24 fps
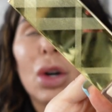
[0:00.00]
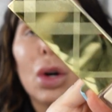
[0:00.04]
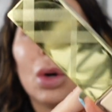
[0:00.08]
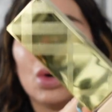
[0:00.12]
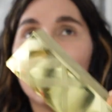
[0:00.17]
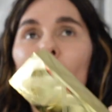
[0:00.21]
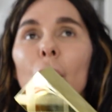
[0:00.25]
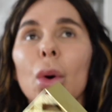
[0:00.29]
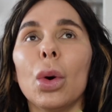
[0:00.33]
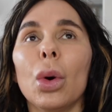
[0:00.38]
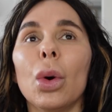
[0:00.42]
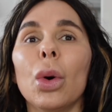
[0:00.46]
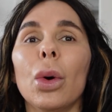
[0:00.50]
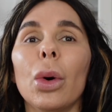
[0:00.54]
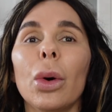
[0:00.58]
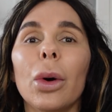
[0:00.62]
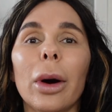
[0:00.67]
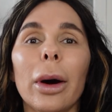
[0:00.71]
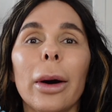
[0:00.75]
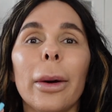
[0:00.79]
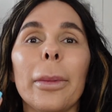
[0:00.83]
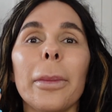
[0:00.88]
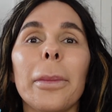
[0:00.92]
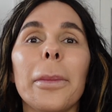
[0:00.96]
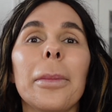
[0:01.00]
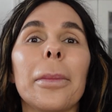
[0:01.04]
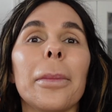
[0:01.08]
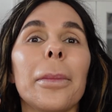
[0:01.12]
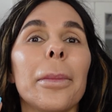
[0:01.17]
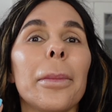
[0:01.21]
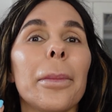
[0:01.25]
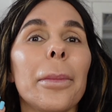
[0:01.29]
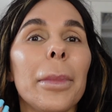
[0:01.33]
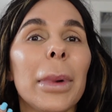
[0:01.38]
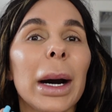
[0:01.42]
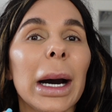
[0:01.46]
Oh
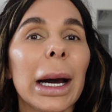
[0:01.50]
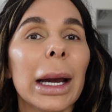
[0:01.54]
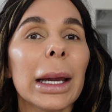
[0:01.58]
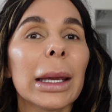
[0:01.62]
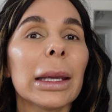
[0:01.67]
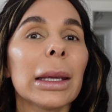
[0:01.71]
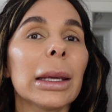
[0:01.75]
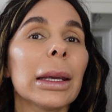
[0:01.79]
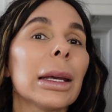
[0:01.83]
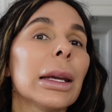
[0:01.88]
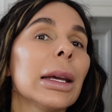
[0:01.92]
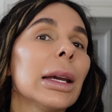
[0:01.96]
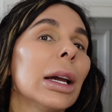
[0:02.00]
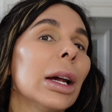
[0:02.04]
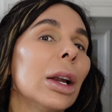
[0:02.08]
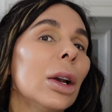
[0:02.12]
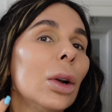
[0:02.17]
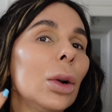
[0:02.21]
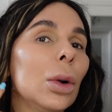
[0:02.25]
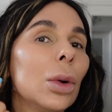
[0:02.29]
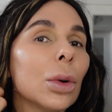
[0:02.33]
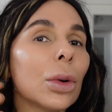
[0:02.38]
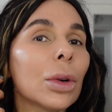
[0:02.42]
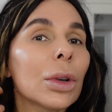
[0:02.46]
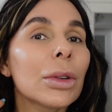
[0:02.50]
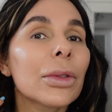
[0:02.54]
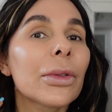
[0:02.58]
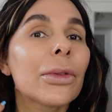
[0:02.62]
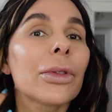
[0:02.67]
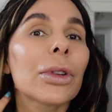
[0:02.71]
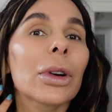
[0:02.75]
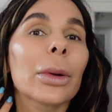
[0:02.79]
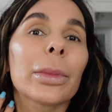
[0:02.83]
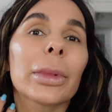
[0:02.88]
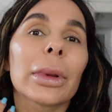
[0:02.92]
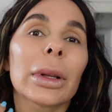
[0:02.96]
my, look,
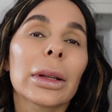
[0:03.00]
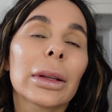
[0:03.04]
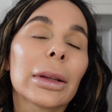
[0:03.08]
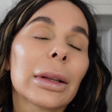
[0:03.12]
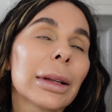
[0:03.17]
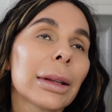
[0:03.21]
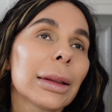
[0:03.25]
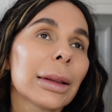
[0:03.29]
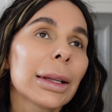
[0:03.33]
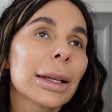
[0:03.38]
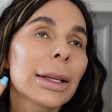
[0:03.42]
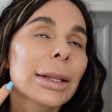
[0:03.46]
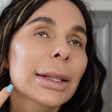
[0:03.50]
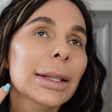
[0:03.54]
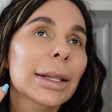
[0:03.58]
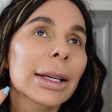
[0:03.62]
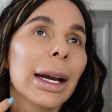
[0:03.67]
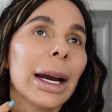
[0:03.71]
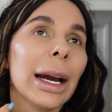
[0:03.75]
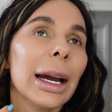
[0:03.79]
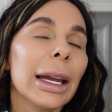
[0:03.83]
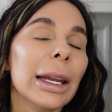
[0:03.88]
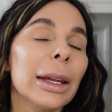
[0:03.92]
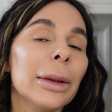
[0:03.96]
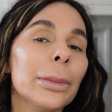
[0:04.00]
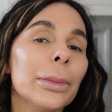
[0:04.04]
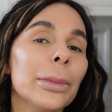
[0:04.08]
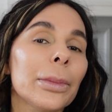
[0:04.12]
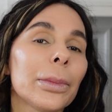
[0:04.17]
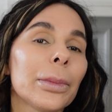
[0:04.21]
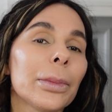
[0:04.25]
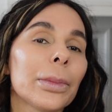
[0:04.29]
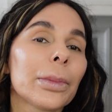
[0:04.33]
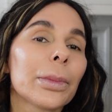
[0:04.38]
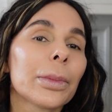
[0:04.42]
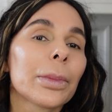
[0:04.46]
from the time
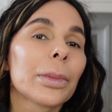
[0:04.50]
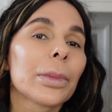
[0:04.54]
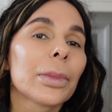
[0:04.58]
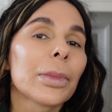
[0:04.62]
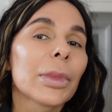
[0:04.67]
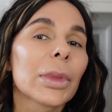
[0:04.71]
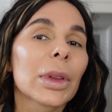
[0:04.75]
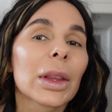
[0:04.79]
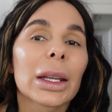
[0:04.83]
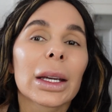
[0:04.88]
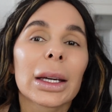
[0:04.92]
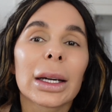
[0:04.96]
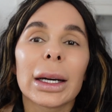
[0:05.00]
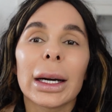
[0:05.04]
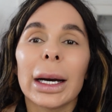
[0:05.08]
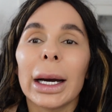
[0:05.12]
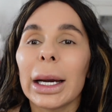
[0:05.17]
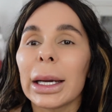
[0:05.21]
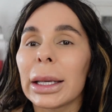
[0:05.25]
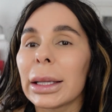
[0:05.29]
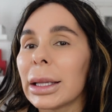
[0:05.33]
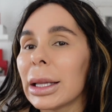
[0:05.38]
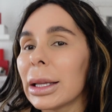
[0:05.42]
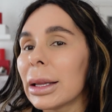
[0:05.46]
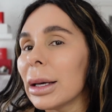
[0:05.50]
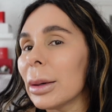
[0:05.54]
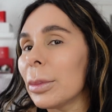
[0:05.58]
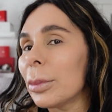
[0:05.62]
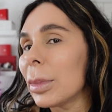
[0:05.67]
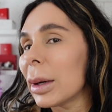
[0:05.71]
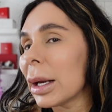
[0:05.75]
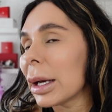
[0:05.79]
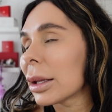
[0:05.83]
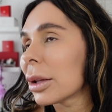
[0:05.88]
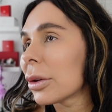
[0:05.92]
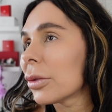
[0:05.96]
I did
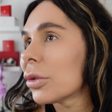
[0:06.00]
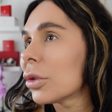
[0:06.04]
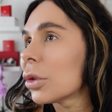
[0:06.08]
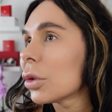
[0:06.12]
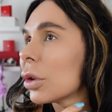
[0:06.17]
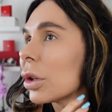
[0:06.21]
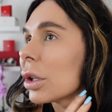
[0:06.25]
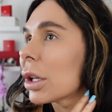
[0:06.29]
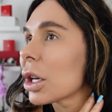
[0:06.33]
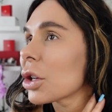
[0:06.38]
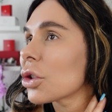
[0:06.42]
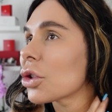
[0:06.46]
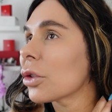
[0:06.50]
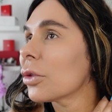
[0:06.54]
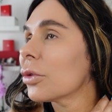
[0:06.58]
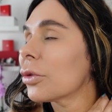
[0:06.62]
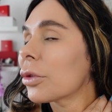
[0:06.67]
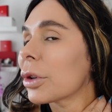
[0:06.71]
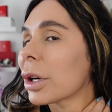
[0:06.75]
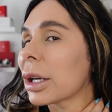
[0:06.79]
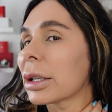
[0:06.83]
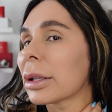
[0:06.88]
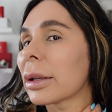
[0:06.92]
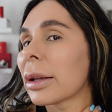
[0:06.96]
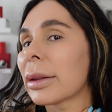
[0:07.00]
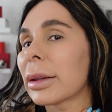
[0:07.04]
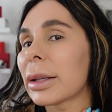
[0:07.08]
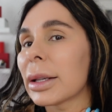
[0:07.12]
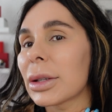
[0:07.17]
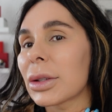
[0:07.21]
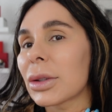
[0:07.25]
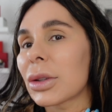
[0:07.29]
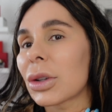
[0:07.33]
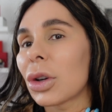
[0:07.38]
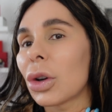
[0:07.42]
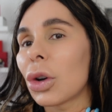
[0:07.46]
apply the foundation, friend, and
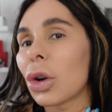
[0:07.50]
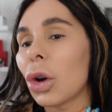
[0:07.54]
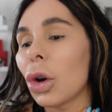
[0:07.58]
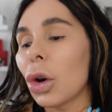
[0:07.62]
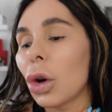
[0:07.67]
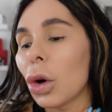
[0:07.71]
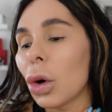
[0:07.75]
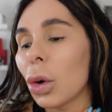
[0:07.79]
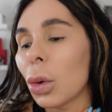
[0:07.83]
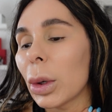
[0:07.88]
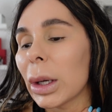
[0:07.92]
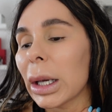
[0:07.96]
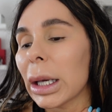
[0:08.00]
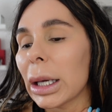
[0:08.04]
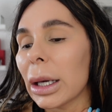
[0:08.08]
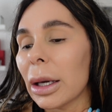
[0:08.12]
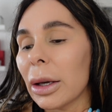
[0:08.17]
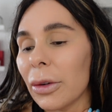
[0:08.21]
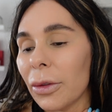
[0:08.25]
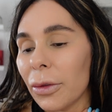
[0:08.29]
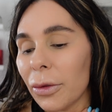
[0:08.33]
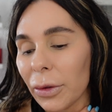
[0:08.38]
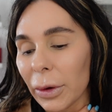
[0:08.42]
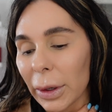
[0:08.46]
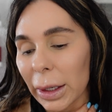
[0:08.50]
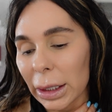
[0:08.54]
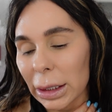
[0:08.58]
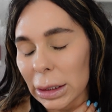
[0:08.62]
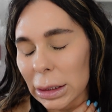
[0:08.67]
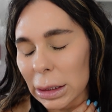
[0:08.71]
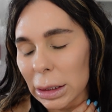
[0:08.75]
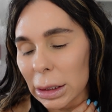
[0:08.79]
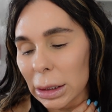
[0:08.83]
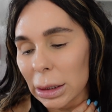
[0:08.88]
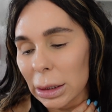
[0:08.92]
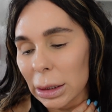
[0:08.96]
this glowy
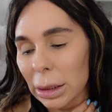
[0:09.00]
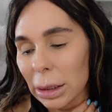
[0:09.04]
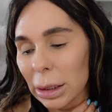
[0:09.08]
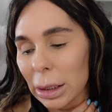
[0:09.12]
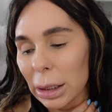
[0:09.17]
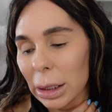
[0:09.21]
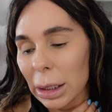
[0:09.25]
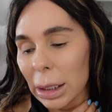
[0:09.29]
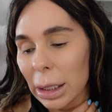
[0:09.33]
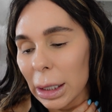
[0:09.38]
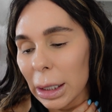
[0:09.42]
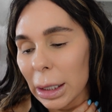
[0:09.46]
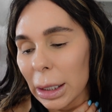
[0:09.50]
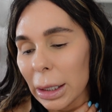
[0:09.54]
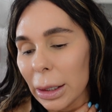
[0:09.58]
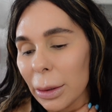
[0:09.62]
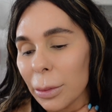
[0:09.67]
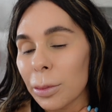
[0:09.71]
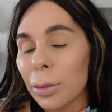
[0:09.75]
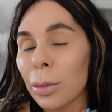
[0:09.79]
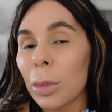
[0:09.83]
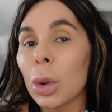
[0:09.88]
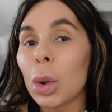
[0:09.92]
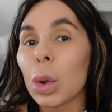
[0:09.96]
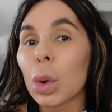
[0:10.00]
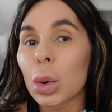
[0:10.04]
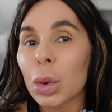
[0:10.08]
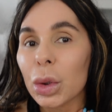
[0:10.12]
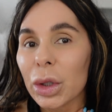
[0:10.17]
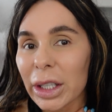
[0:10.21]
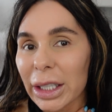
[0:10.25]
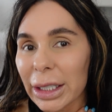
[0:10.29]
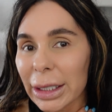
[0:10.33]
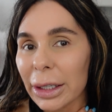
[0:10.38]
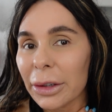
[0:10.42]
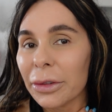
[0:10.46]
effect,
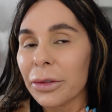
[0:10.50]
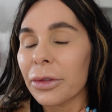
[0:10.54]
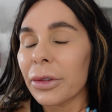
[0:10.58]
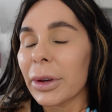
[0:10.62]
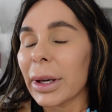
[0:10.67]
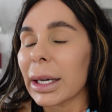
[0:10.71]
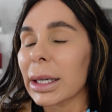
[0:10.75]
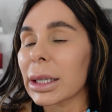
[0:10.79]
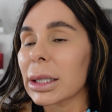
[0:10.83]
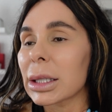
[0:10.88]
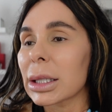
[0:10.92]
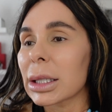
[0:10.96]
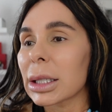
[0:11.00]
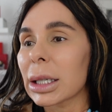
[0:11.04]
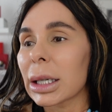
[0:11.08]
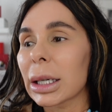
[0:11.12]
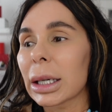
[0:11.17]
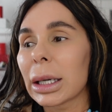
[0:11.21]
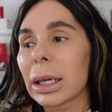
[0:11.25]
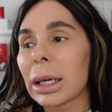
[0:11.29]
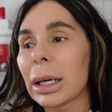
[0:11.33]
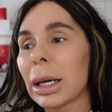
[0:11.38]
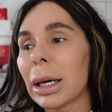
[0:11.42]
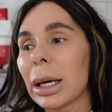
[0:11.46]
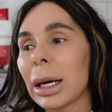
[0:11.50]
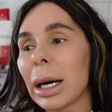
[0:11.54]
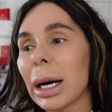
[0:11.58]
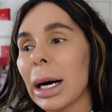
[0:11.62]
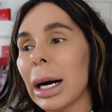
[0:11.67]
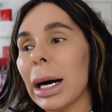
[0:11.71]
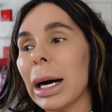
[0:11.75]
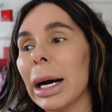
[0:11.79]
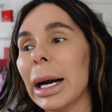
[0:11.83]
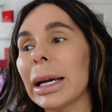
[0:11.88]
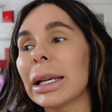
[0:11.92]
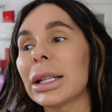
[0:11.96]
blurring effect,
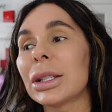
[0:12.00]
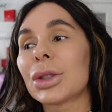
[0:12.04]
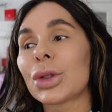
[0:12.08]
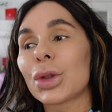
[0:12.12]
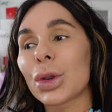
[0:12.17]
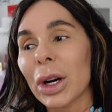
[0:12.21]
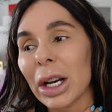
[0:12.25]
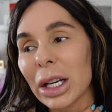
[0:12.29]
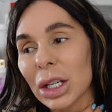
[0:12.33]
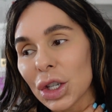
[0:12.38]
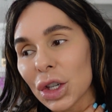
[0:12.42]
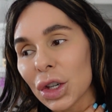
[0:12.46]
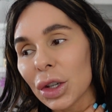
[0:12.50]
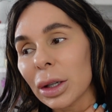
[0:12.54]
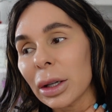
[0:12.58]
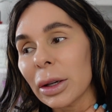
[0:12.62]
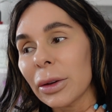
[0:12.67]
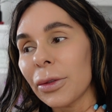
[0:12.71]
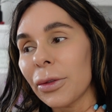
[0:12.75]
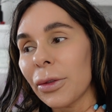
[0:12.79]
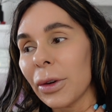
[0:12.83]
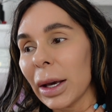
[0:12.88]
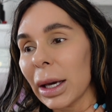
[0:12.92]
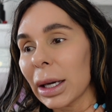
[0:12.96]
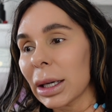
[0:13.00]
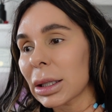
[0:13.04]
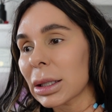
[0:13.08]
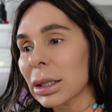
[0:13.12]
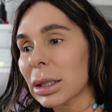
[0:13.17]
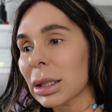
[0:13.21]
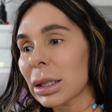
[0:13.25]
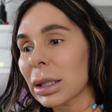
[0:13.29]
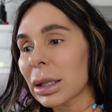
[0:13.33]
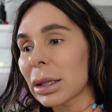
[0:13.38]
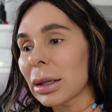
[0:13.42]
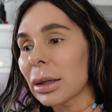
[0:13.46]
hydration effect.